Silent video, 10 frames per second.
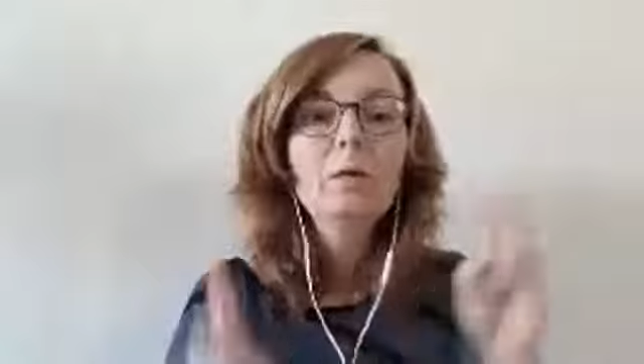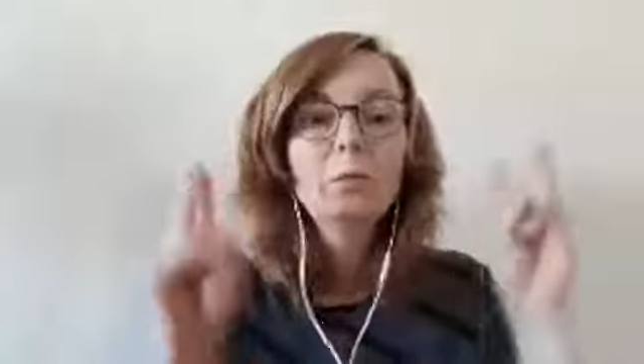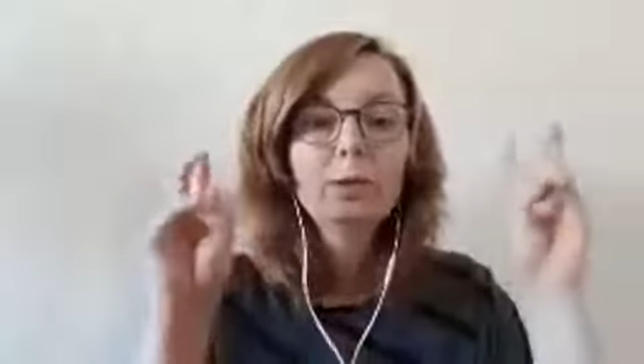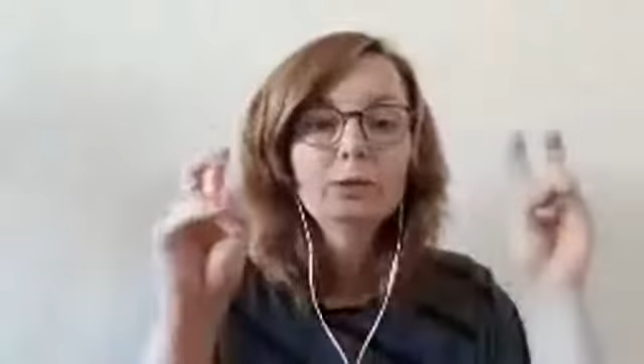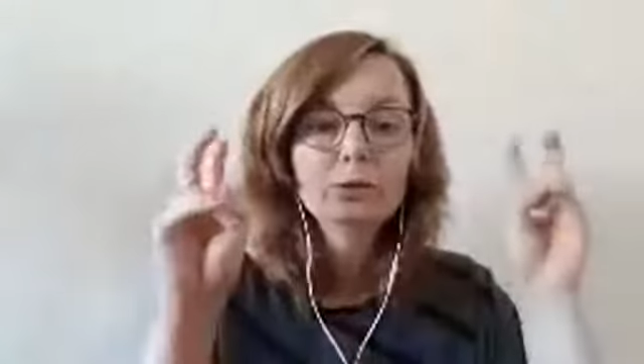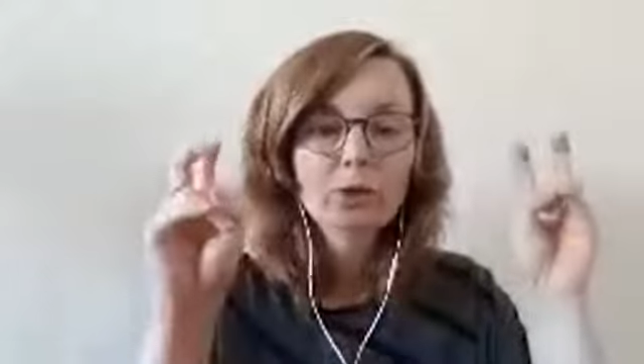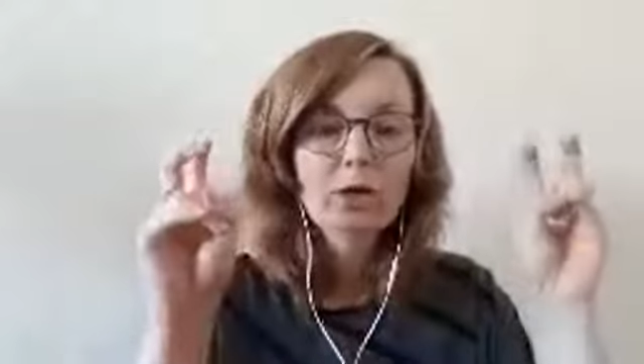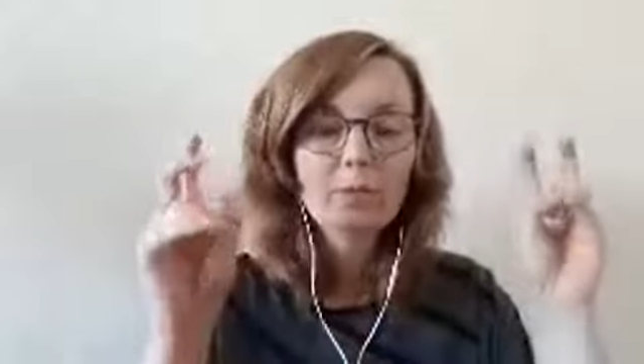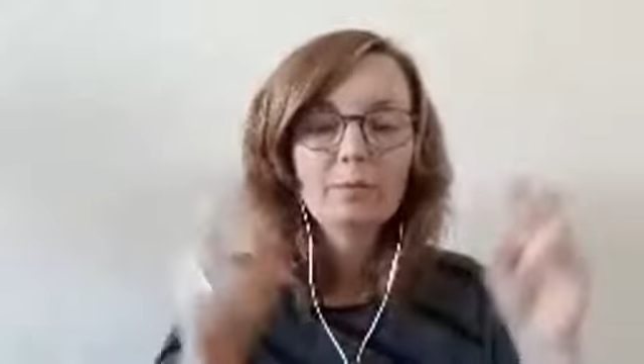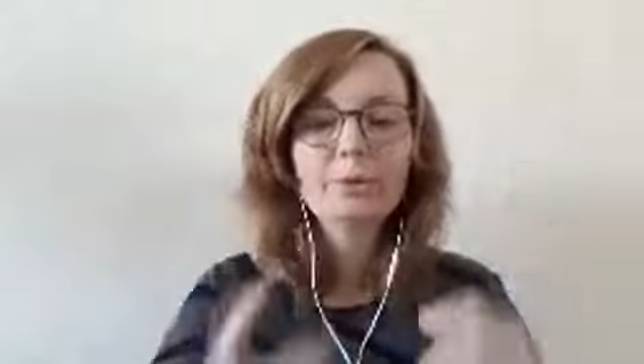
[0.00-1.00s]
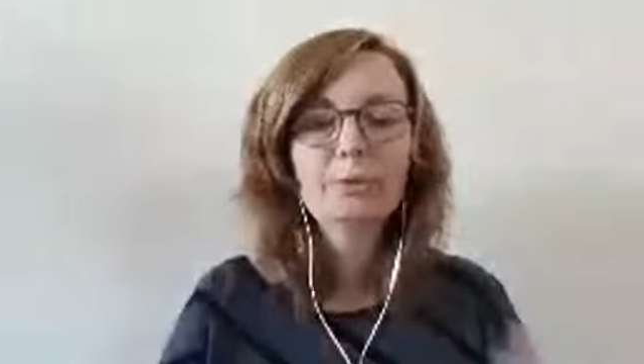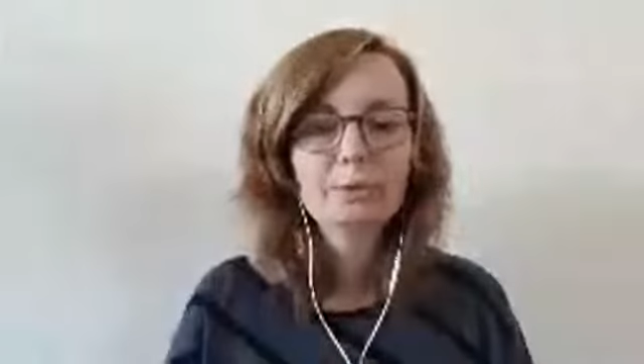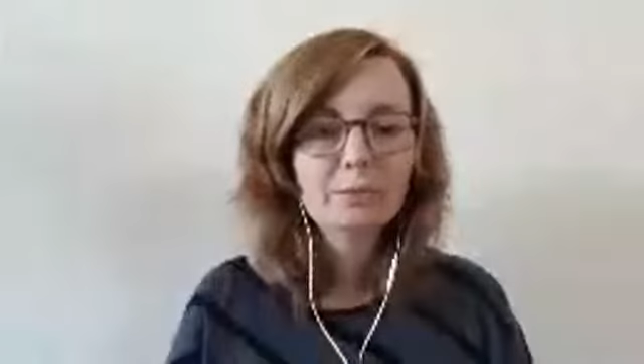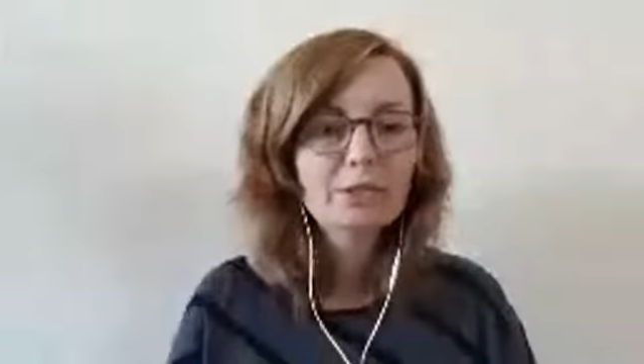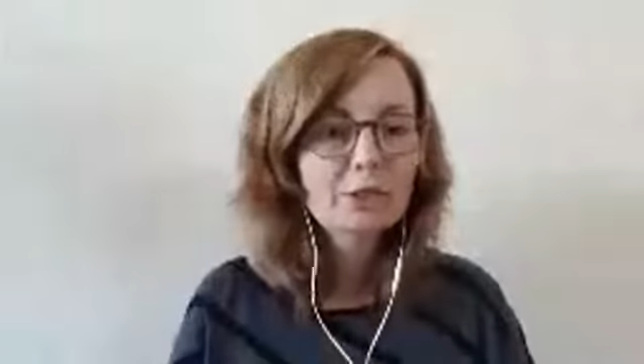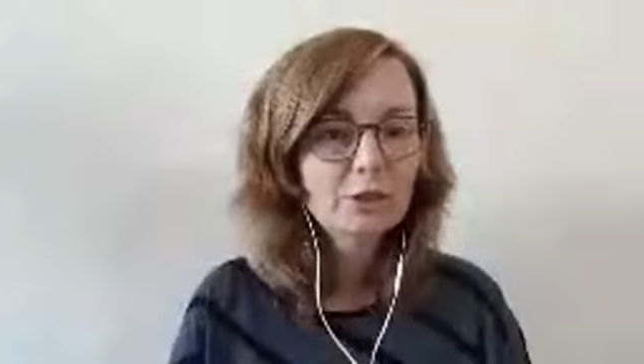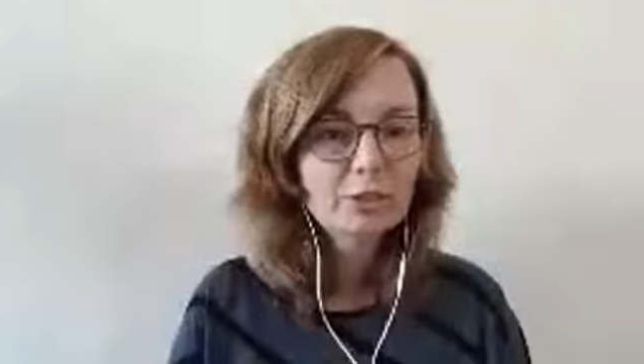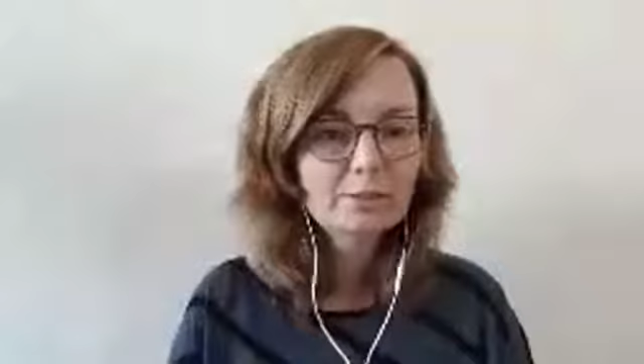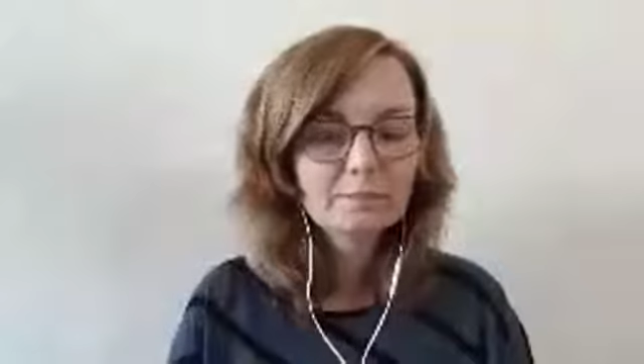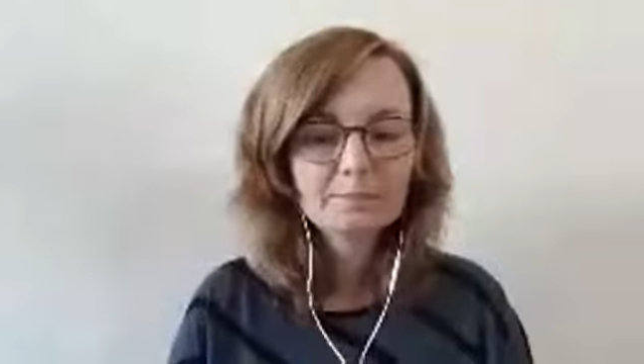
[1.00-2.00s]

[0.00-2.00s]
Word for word: real job, which was my teaching.